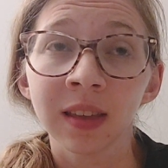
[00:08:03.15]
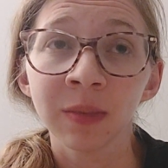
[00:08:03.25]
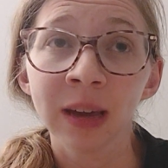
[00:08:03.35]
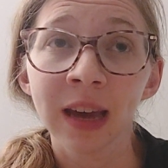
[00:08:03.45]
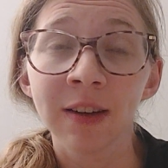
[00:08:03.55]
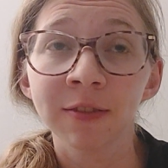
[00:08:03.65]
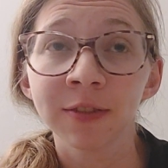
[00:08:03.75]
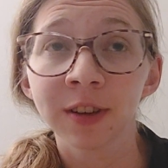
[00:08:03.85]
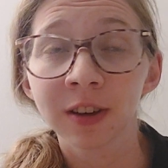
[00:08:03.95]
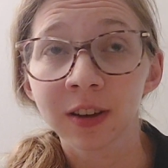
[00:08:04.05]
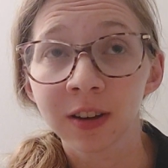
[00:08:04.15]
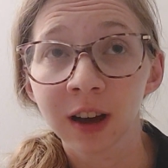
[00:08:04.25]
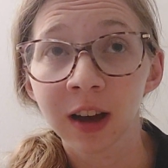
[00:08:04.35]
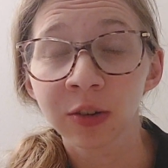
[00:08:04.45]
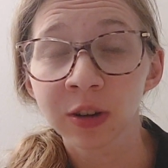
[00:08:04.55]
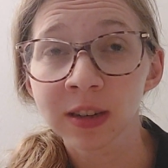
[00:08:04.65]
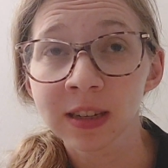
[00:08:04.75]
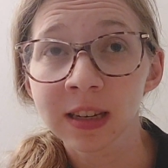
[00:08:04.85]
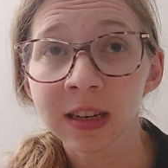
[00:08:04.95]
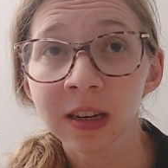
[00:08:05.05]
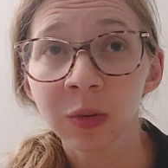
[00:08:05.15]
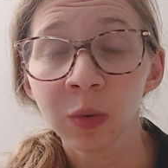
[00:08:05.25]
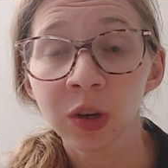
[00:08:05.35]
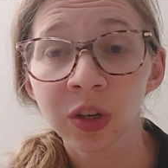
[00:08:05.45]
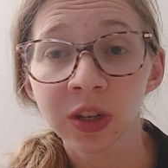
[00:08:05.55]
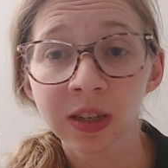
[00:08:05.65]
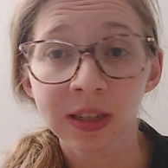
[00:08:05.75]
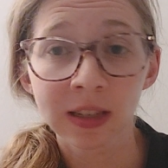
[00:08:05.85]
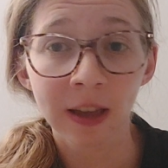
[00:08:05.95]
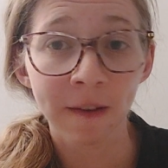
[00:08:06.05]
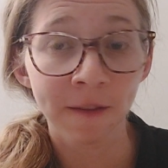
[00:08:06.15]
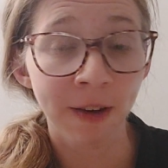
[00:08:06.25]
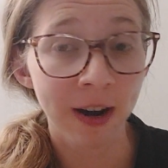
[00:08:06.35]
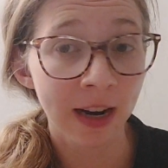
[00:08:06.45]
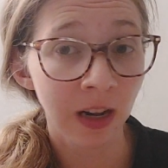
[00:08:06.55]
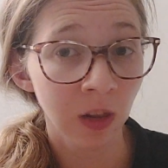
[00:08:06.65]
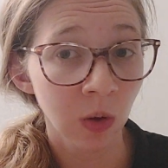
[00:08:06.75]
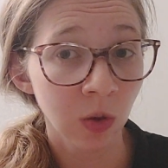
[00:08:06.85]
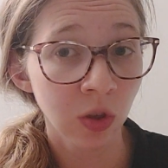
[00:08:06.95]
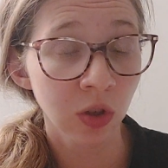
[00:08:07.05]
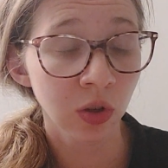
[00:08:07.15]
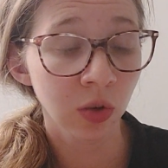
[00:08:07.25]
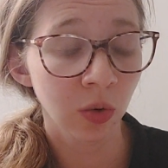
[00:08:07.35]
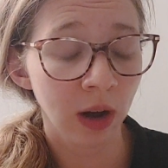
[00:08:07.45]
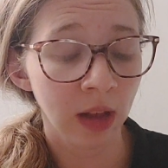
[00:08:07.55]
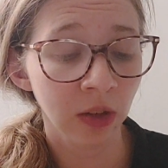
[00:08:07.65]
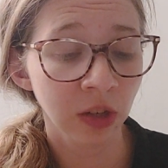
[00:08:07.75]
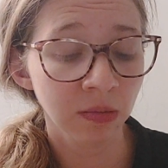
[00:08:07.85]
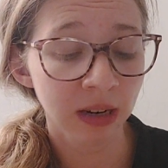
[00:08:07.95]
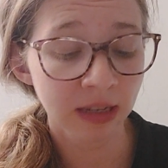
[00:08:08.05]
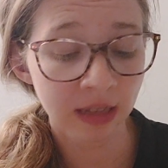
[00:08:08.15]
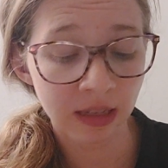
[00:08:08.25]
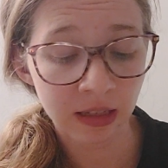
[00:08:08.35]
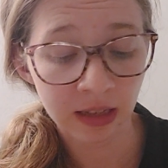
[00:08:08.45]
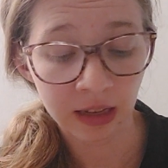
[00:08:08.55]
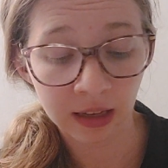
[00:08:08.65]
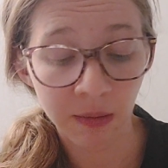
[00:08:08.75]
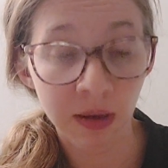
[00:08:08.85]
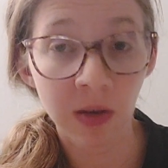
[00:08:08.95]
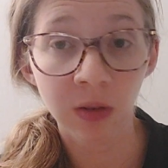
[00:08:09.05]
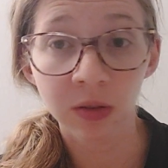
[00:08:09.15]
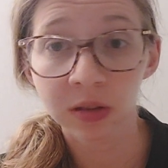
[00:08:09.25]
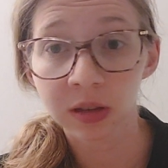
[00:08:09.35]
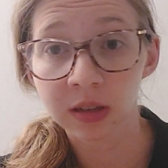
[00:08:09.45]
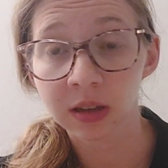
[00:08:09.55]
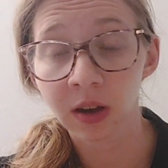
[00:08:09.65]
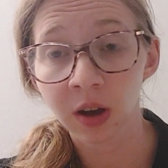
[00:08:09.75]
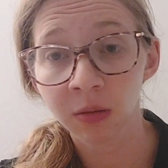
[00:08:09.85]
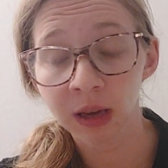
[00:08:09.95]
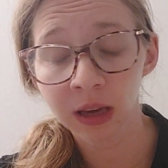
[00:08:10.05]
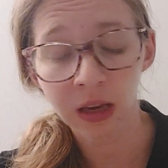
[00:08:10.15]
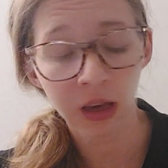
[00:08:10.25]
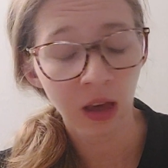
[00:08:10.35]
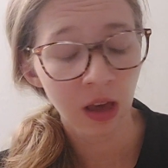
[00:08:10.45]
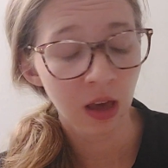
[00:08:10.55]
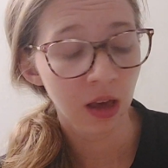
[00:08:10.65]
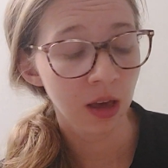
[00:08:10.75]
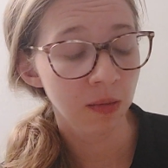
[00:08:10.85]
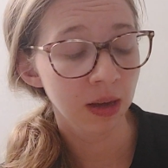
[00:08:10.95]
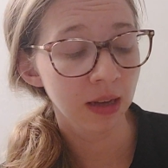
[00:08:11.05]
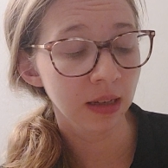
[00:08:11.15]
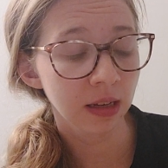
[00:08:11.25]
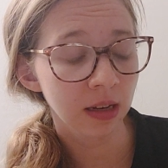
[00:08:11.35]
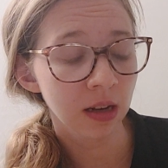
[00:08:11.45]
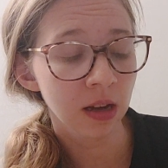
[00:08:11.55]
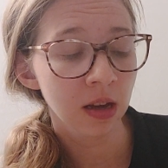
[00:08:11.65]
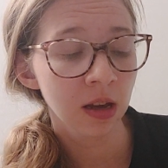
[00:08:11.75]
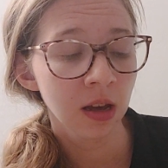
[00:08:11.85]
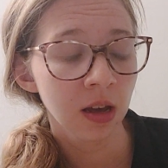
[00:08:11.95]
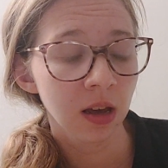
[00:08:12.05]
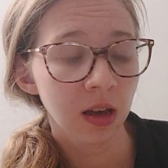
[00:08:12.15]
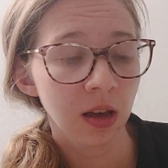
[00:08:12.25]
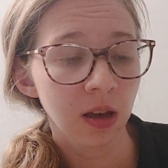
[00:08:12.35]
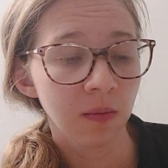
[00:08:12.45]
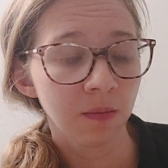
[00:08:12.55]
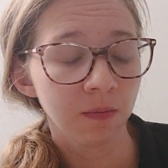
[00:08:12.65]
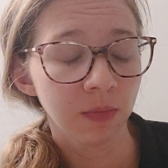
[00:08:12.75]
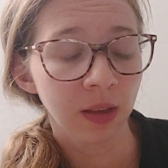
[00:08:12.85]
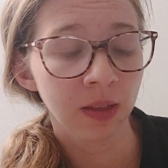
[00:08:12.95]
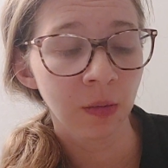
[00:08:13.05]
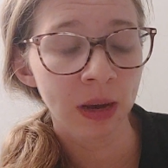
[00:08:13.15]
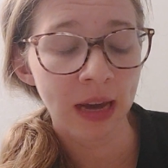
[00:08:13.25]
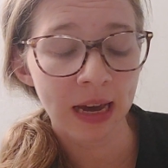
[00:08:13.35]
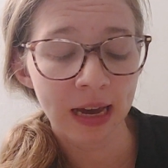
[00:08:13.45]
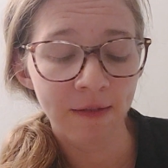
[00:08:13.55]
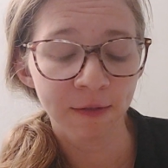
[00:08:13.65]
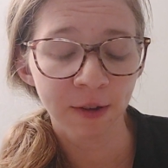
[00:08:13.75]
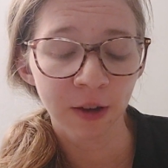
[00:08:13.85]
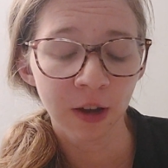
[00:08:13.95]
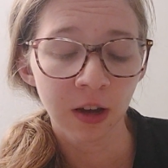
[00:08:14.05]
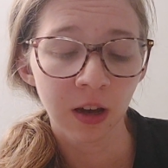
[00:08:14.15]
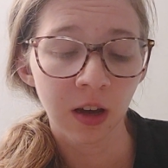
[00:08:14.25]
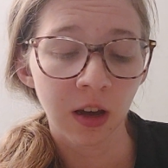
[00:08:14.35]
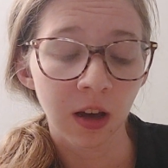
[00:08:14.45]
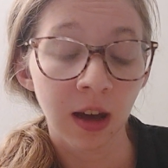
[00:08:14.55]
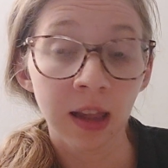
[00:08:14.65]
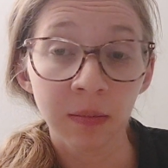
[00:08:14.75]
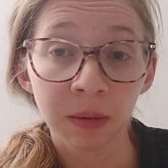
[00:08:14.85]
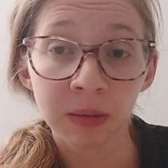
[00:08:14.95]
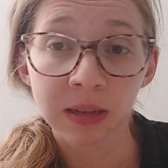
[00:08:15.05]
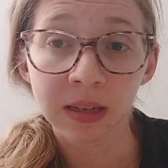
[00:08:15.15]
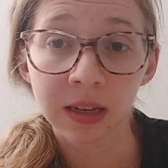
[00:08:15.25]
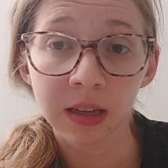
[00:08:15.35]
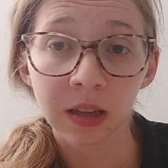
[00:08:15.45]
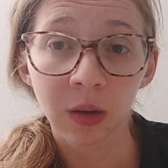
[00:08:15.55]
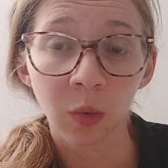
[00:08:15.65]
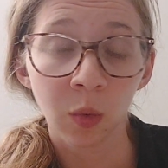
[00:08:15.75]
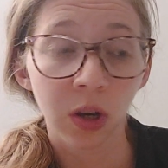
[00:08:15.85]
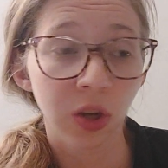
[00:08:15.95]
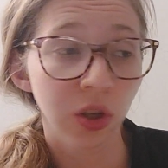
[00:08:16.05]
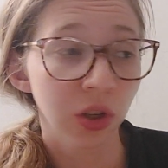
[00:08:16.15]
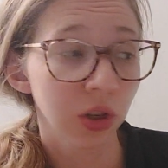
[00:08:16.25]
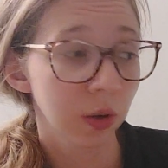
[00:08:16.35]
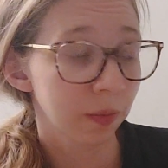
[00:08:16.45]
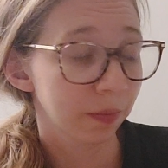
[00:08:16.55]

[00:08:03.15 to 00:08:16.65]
we have hydroxyzin, which is very close to allergy medicines and can be used as a calming medicine. And then we have alimemazin, which